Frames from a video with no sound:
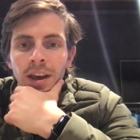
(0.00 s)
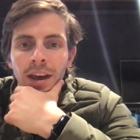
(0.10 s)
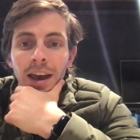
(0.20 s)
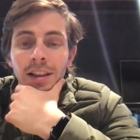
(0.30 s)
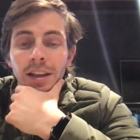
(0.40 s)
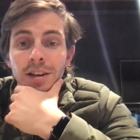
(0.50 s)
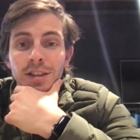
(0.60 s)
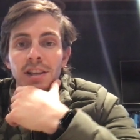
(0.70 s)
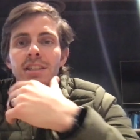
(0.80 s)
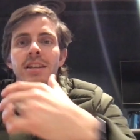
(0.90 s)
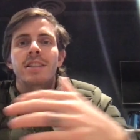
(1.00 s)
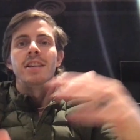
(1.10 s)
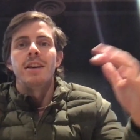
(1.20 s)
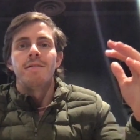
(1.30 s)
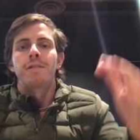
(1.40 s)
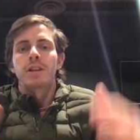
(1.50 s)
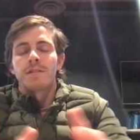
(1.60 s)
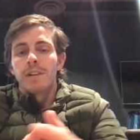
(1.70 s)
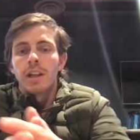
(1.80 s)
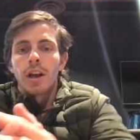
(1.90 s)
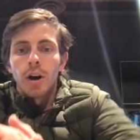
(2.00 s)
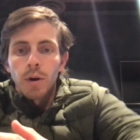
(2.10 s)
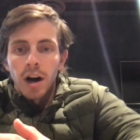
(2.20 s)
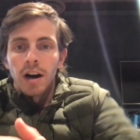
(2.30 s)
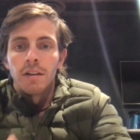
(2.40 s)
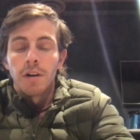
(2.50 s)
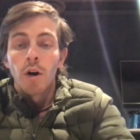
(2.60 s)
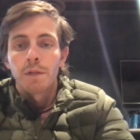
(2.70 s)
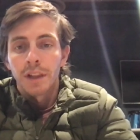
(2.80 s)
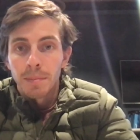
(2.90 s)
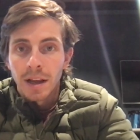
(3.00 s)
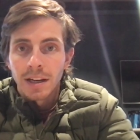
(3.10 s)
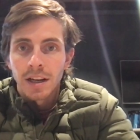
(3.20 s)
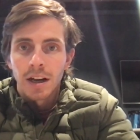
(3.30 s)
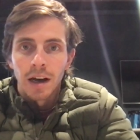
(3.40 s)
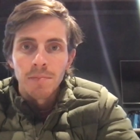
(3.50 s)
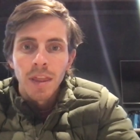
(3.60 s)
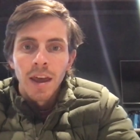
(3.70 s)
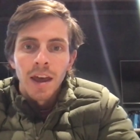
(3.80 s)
Hey leaders, this is the first video of hopefully many to come.